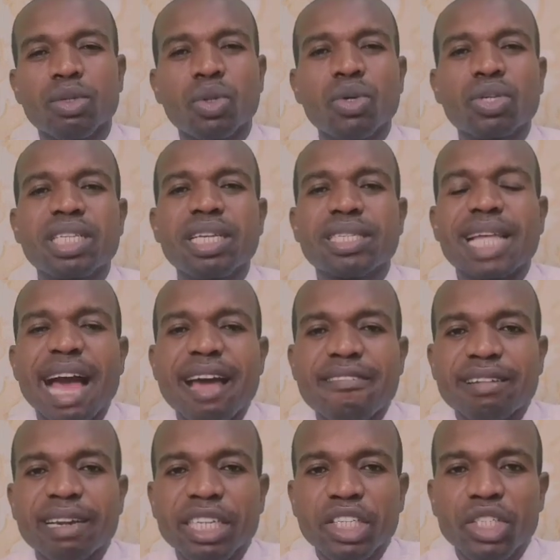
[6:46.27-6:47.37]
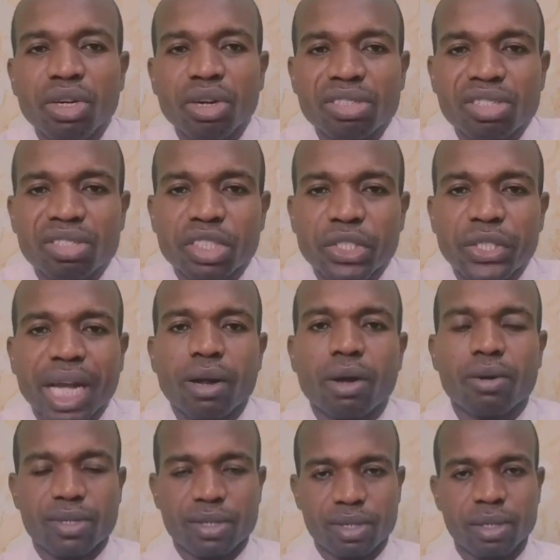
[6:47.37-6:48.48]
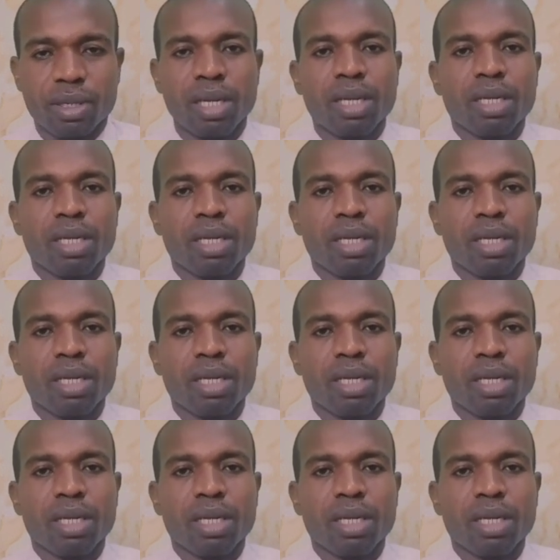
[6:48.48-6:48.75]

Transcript: Those things are religious jargons.